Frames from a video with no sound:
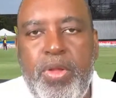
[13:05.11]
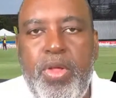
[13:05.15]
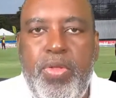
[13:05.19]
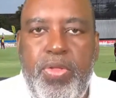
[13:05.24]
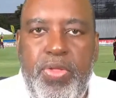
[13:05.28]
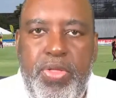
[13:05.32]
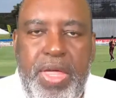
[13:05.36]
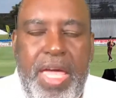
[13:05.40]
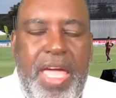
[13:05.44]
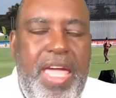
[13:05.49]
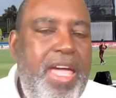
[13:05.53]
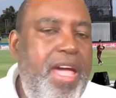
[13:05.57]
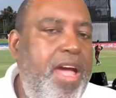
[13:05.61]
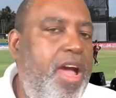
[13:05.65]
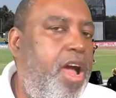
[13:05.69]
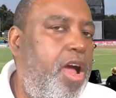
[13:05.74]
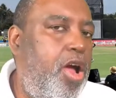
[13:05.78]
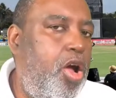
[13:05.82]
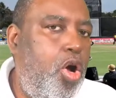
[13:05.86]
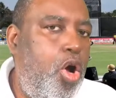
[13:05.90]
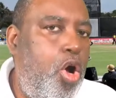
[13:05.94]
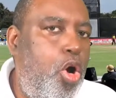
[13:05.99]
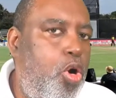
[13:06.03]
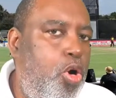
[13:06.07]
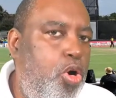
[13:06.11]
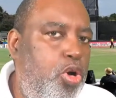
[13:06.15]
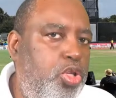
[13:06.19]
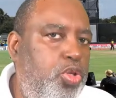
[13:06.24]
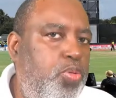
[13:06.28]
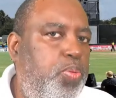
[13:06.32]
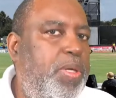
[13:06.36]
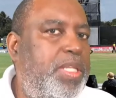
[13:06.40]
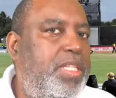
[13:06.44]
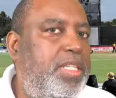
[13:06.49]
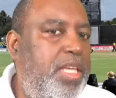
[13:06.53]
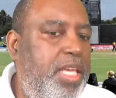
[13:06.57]
they are out
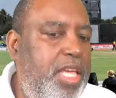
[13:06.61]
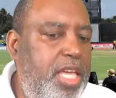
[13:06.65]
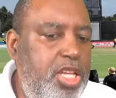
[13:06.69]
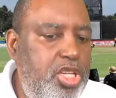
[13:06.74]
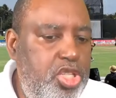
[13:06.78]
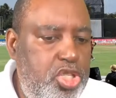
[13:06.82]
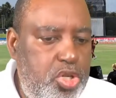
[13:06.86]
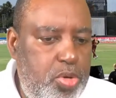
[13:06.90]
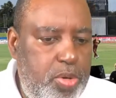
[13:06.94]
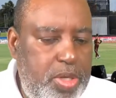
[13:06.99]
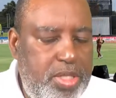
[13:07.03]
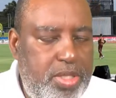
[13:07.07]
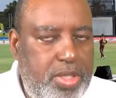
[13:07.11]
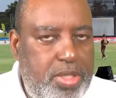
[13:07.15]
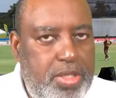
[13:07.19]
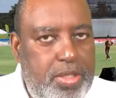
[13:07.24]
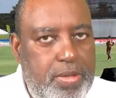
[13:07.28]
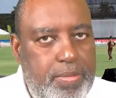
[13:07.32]
with injuries.